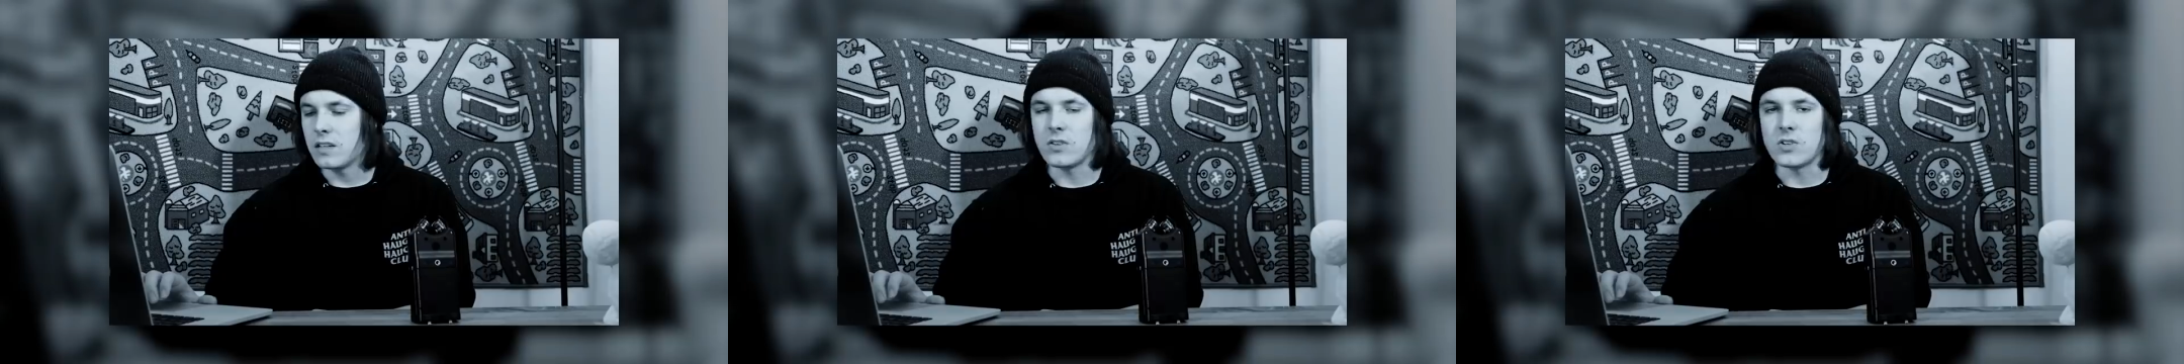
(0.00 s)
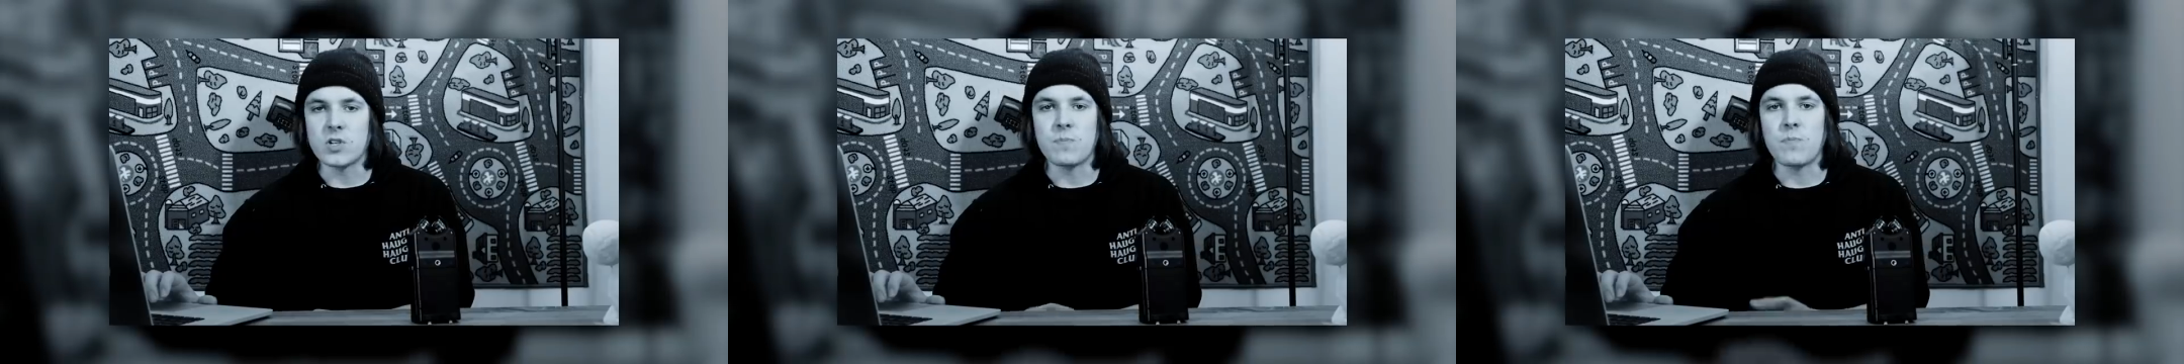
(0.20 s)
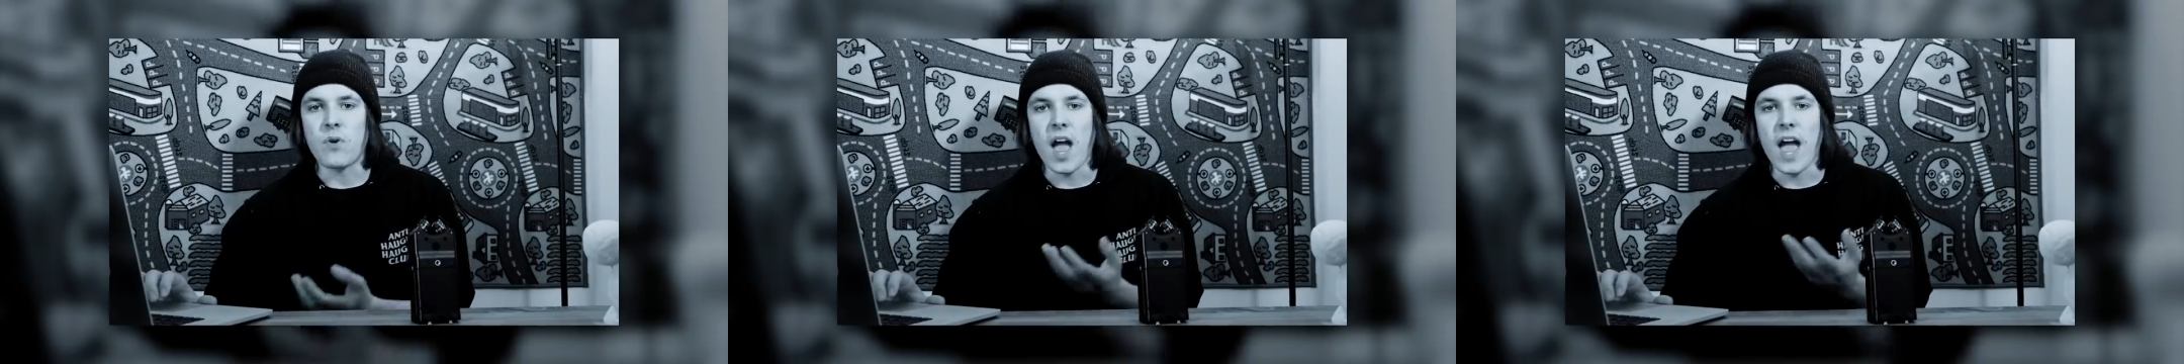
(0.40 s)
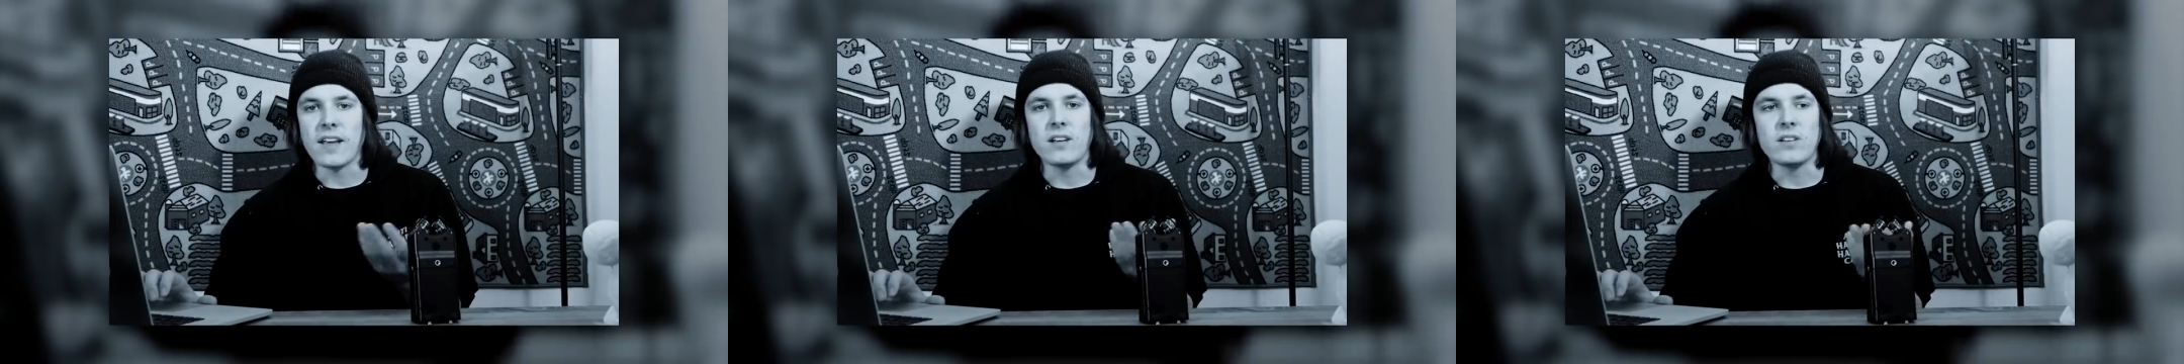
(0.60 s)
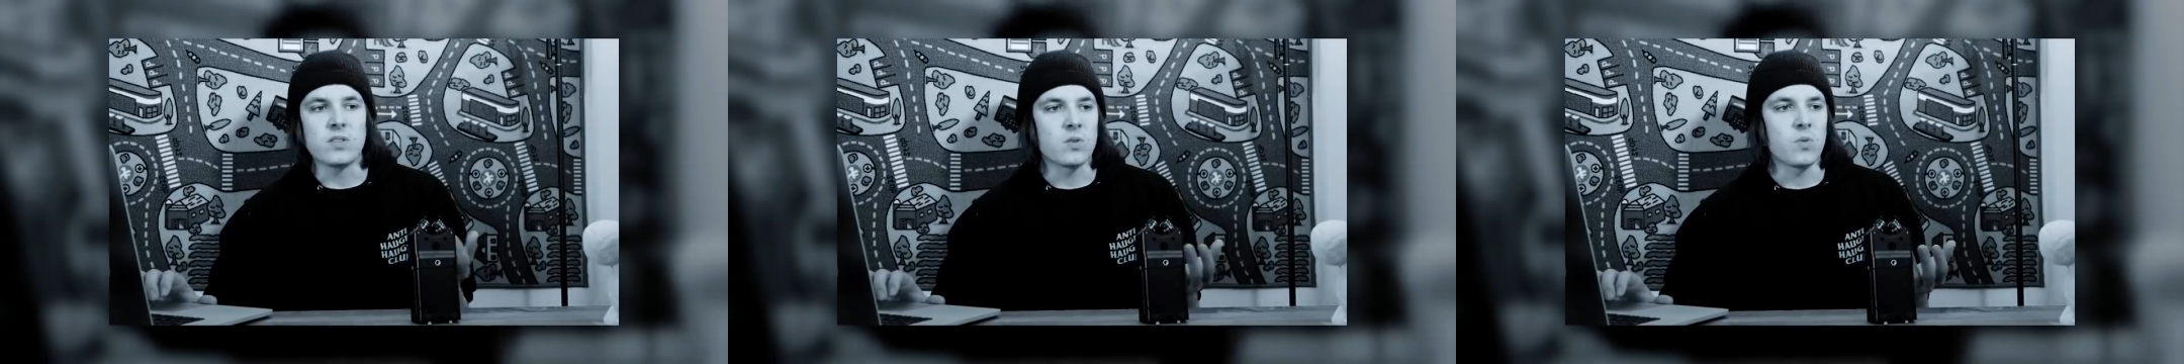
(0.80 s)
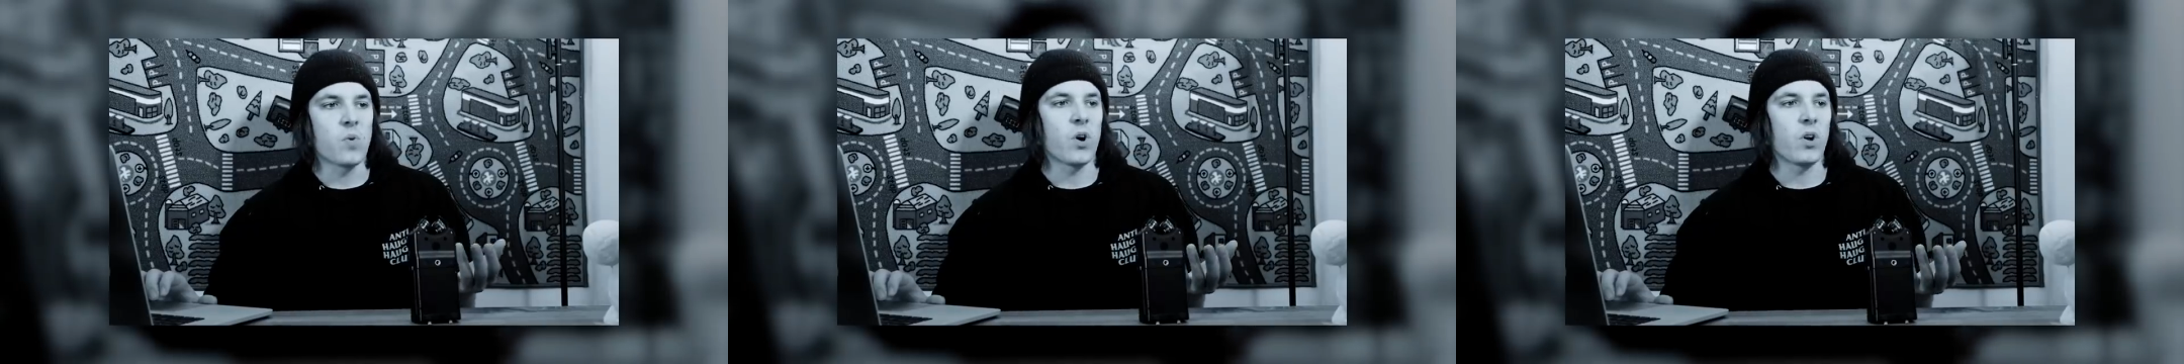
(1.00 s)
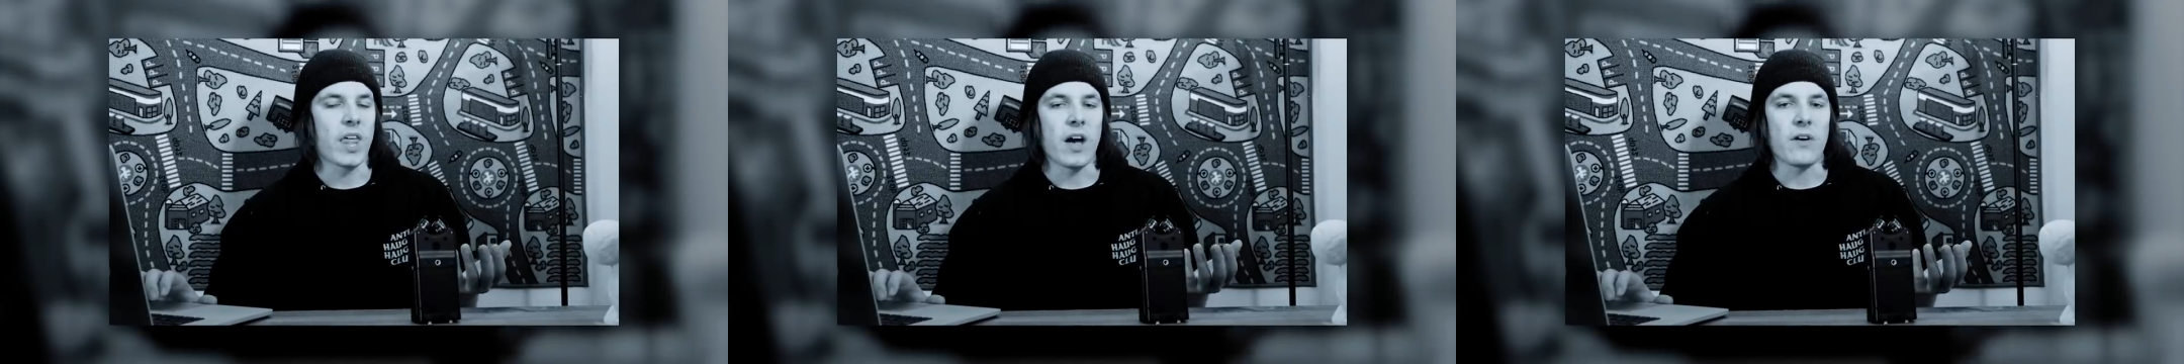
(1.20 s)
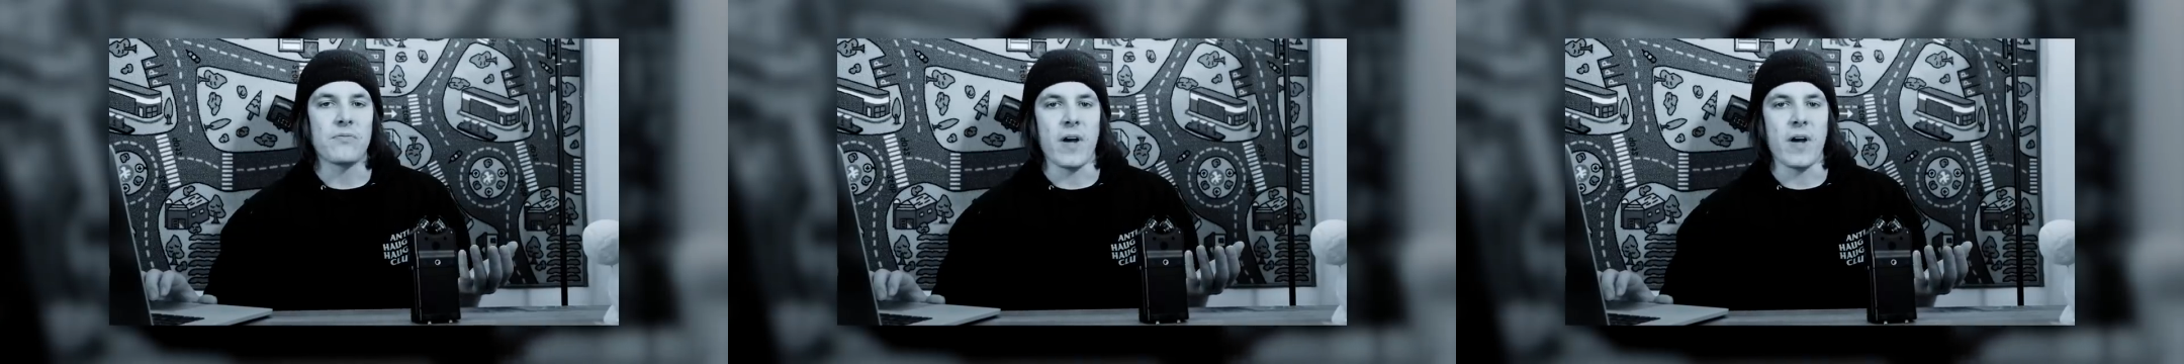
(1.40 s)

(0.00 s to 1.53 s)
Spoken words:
You're just bragging to the world how